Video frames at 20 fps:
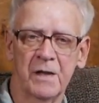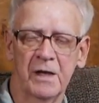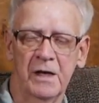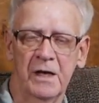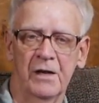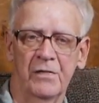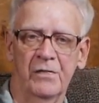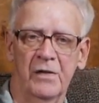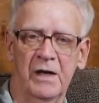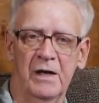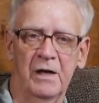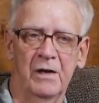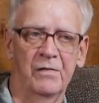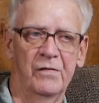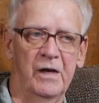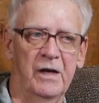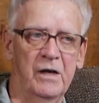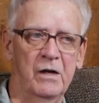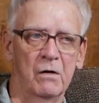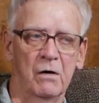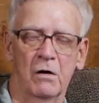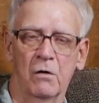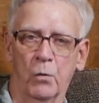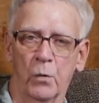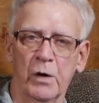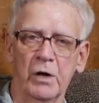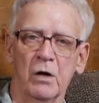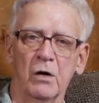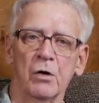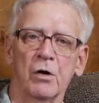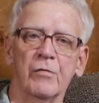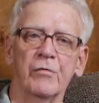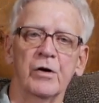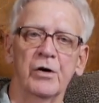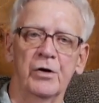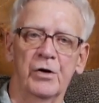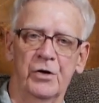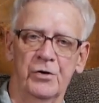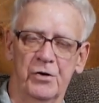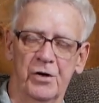and they are well
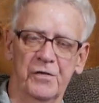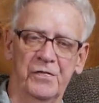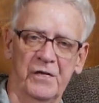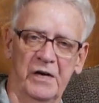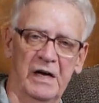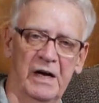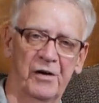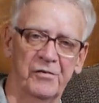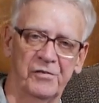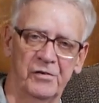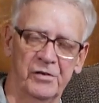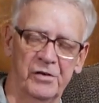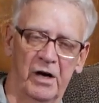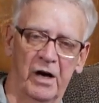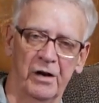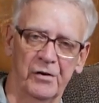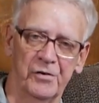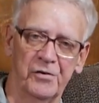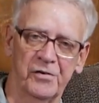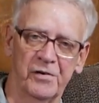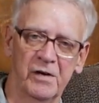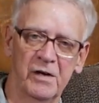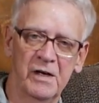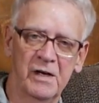over $100,000.